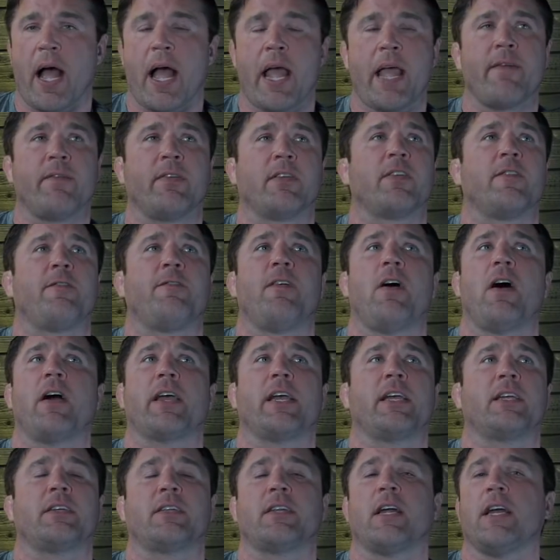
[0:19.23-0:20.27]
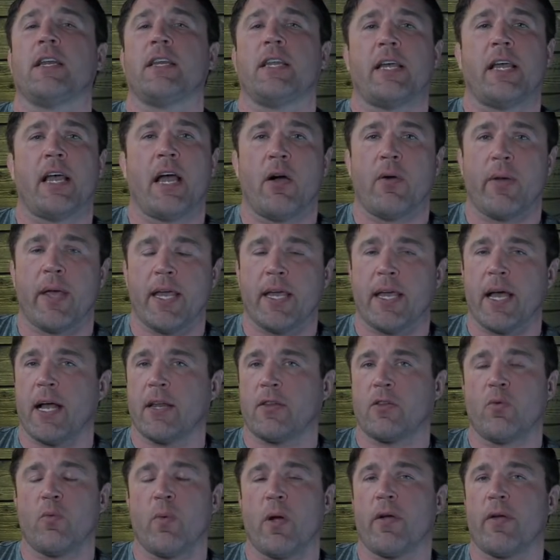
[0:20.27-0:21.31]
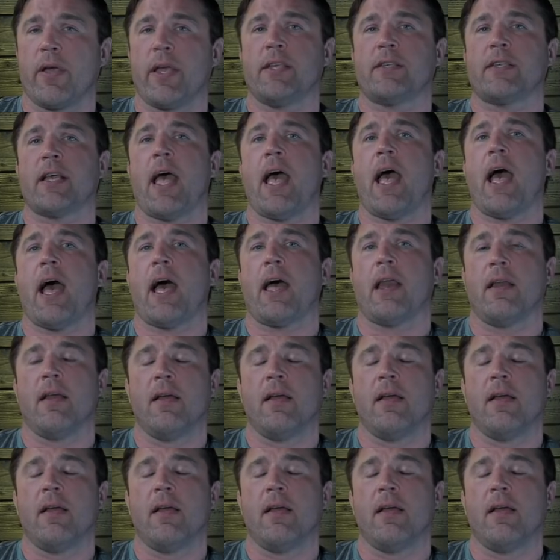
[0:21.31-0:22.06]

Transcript: I haven't the foggiest idea how he got to where he's at.